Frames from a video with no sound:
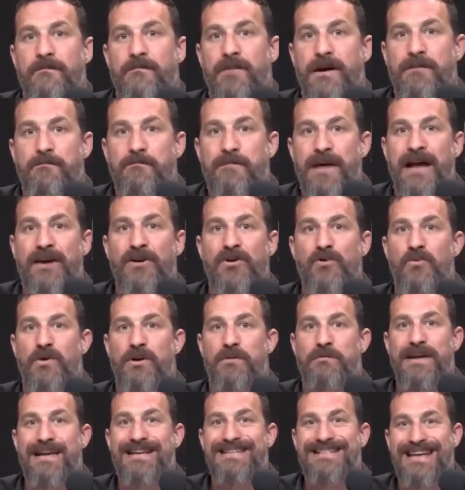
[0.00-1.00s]
But better
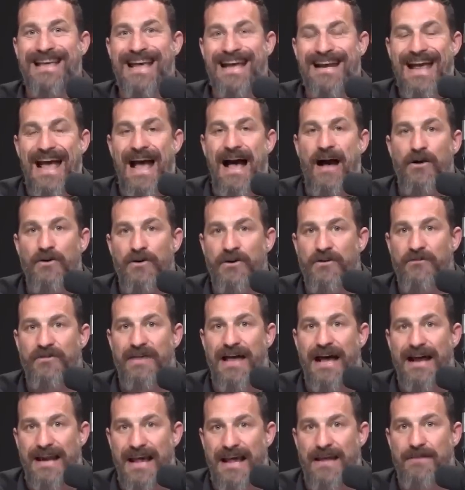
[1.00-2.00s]
would be to get out of
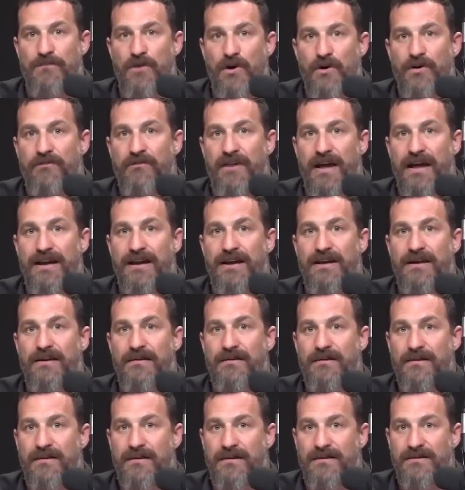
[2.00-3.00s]
that
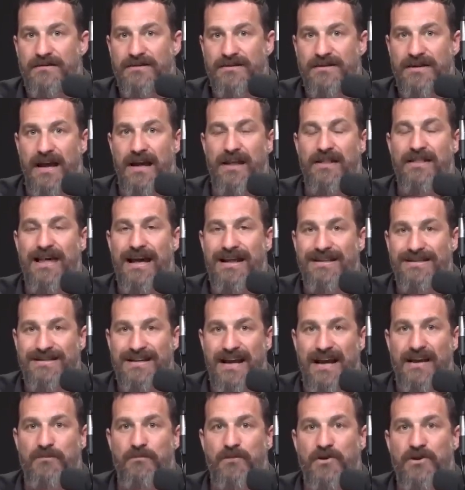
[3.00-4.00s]
amotivated state, that
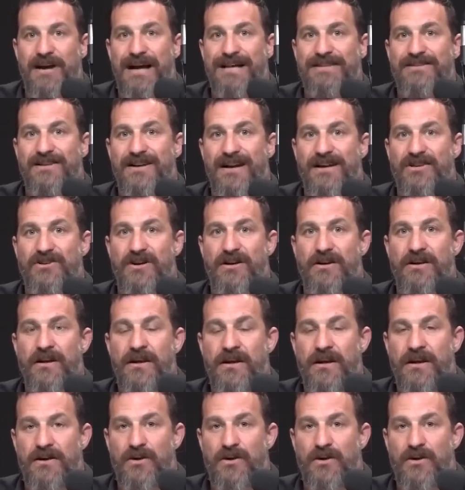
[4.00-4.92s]
state of procrastination,